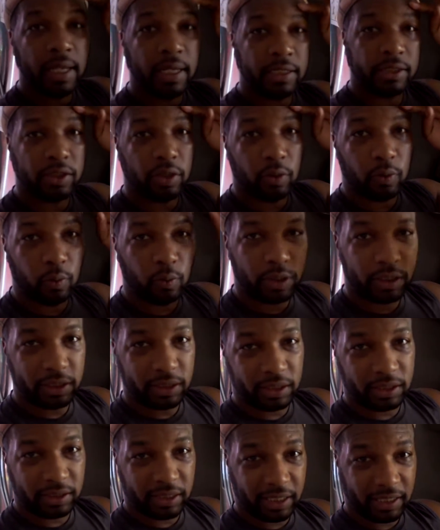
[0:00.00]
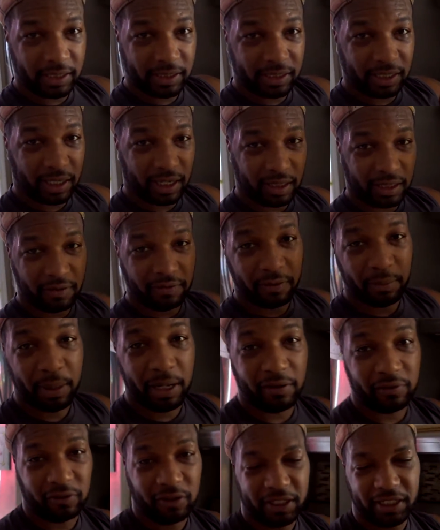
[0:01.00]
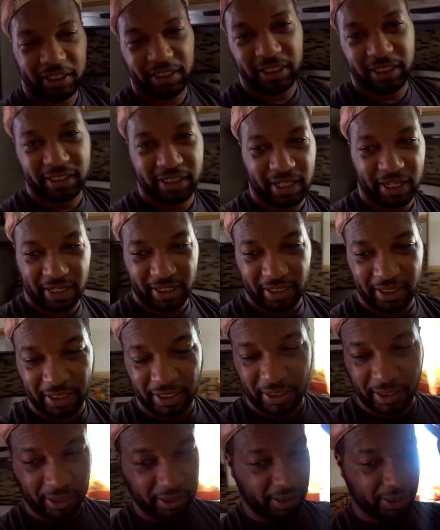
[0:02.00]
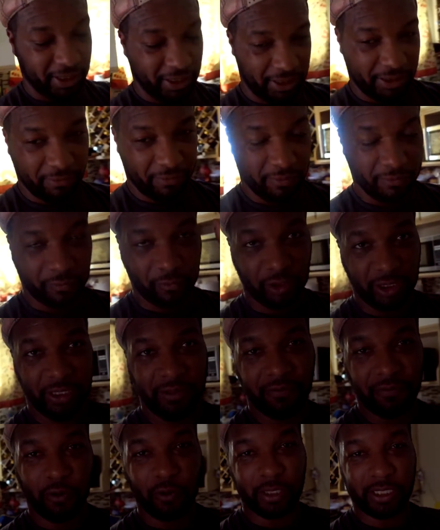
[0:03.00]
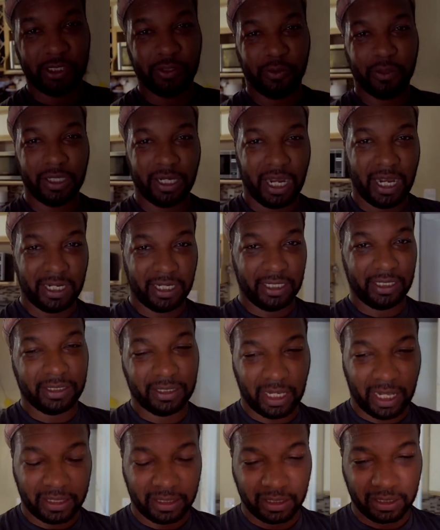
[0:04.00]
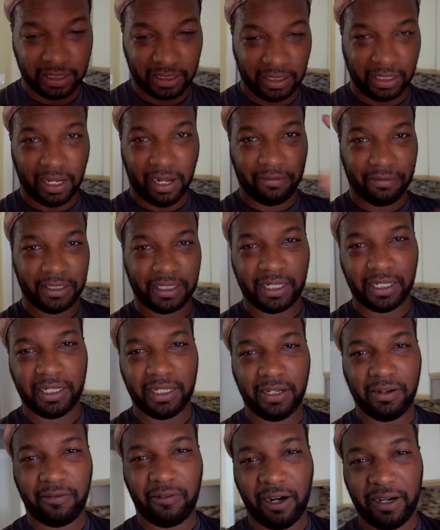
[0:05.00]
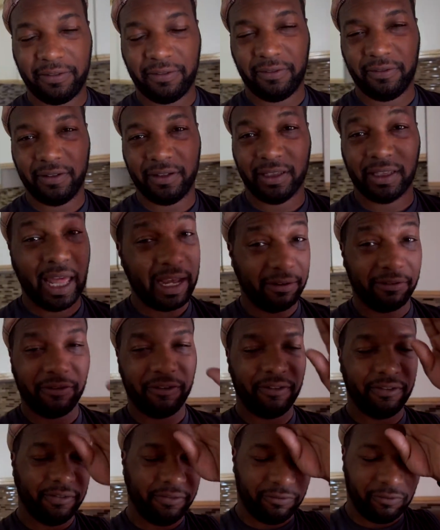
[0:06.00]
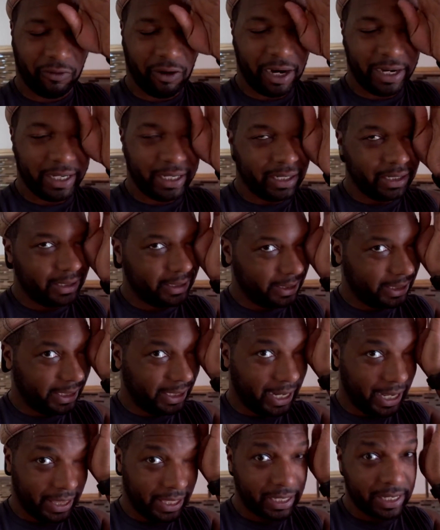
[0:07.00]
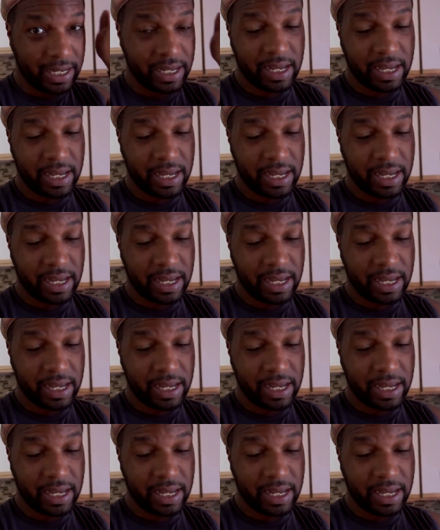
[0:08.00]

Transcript: So one of the things that I love about running is that it really focuses you to kind of like get everything in your life, life right together.